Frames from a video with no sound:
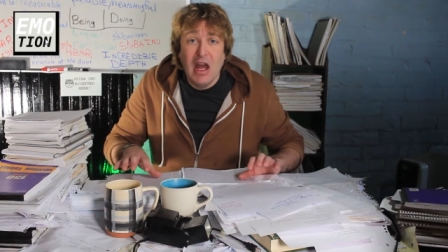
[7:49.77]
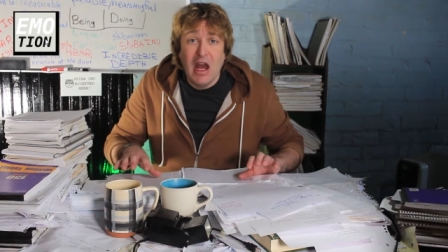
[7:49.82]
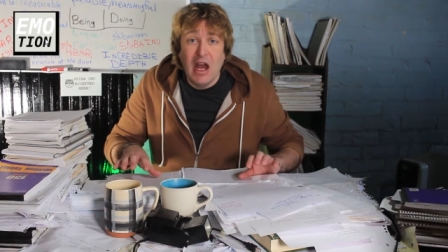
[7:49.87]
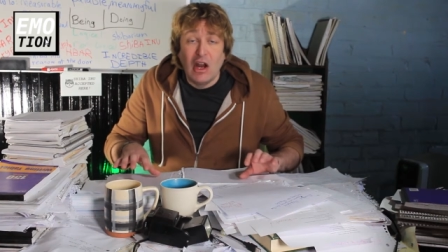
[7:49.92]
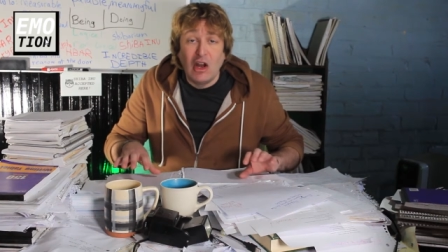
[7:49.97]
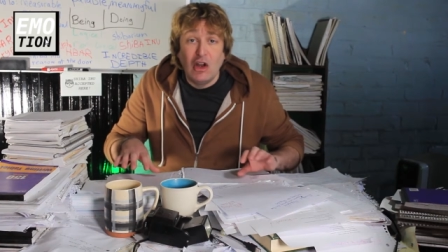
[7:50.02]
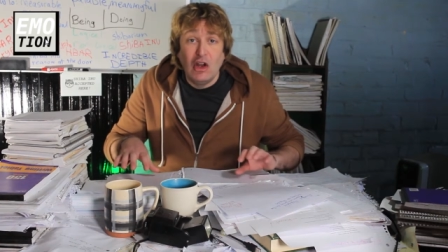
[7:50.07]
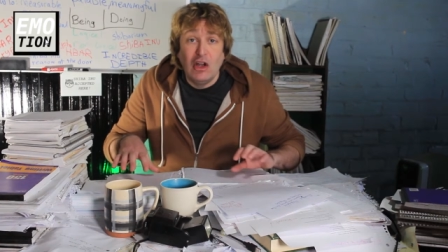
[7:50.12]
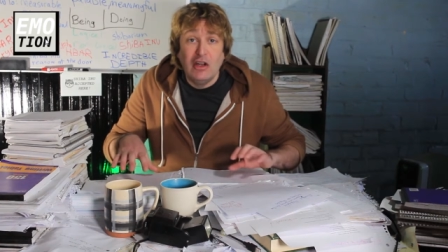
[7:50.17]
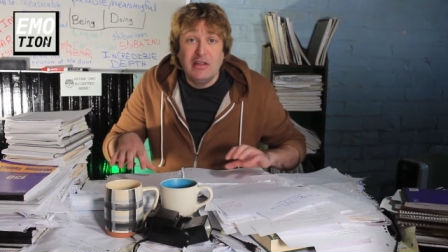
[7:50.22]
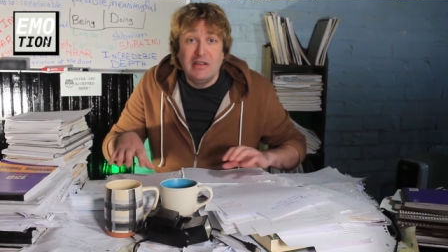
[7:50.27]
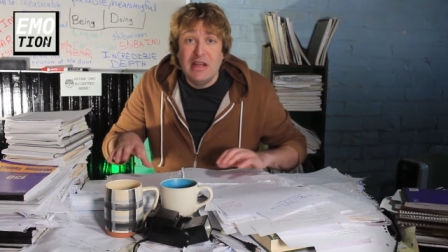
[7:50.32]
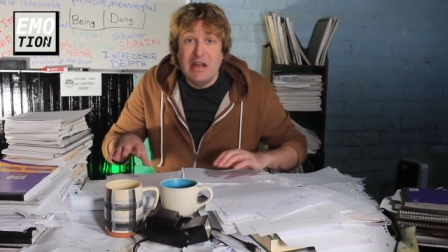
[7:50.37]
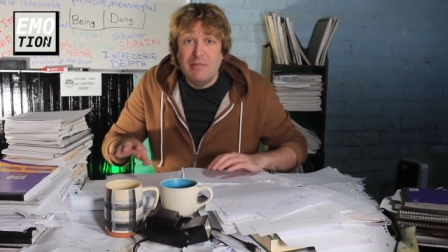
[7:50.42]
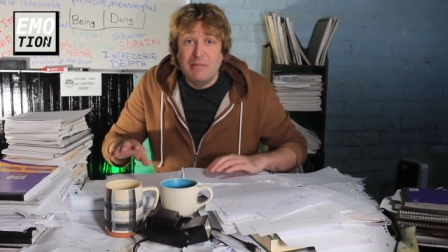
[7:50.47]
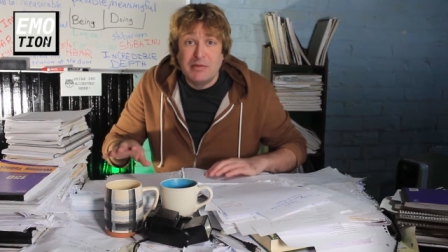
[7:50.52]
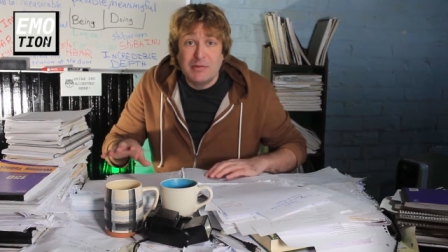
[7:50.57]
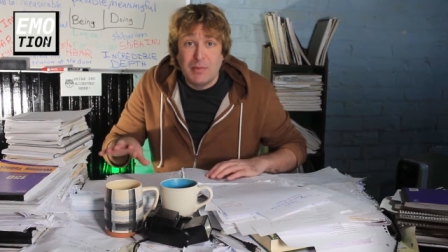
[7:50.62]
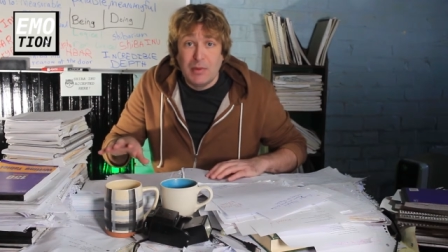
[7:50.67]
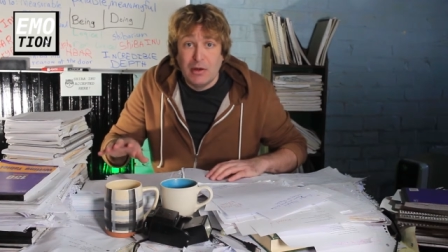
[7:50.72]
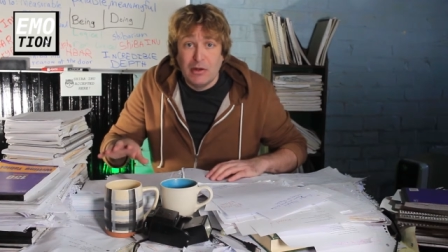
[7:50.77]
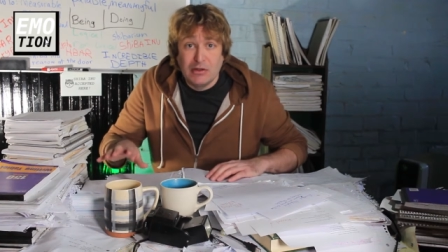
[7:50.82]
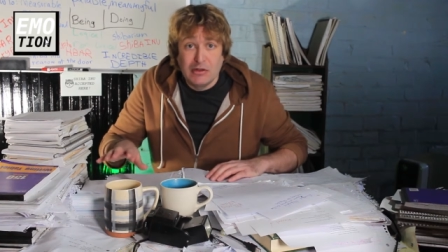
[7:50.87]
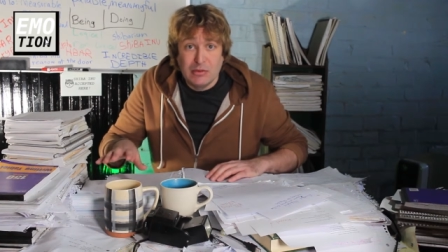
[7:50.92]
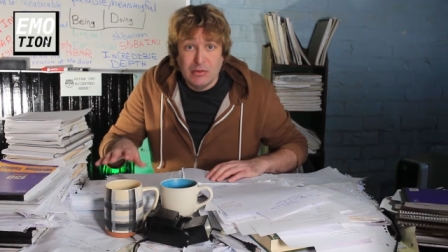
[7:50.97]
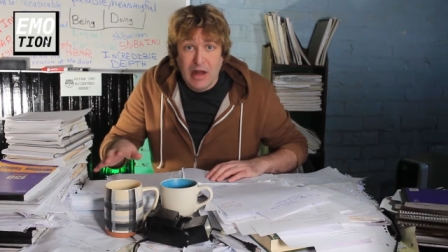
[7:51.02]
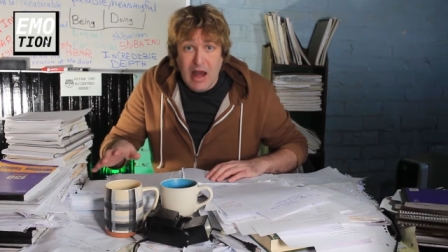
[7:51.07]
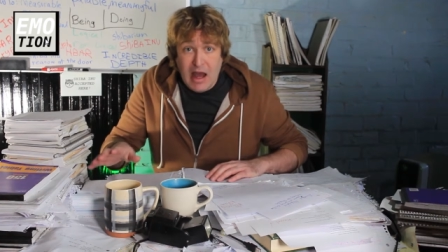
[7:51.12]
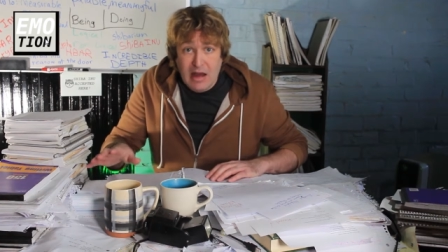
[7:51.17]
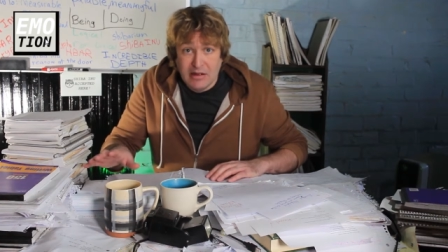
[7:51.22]
a good deep
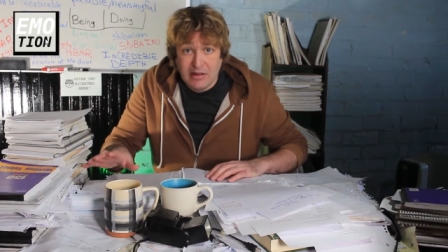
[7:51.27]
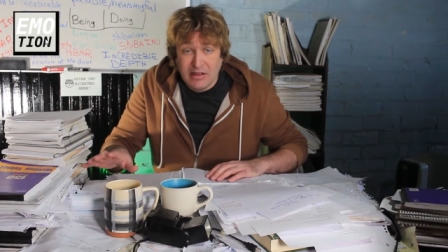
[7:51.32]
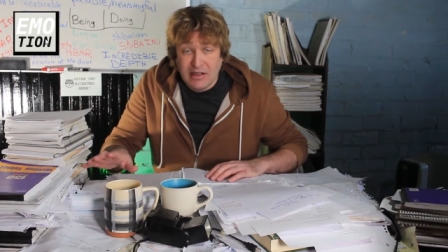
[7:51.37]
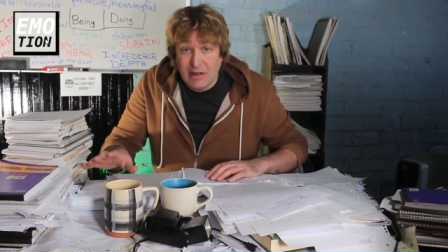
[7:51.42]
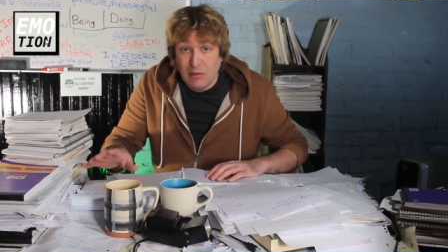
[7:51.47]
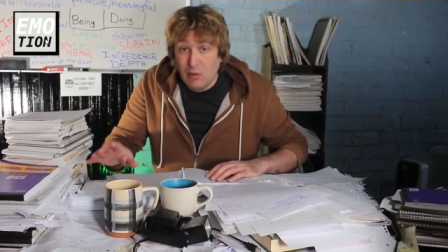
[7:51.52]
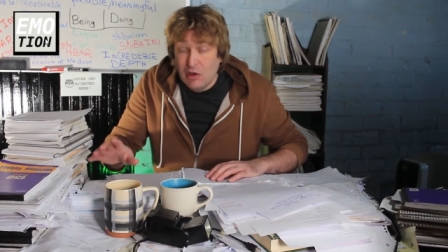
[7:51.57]
spirituality,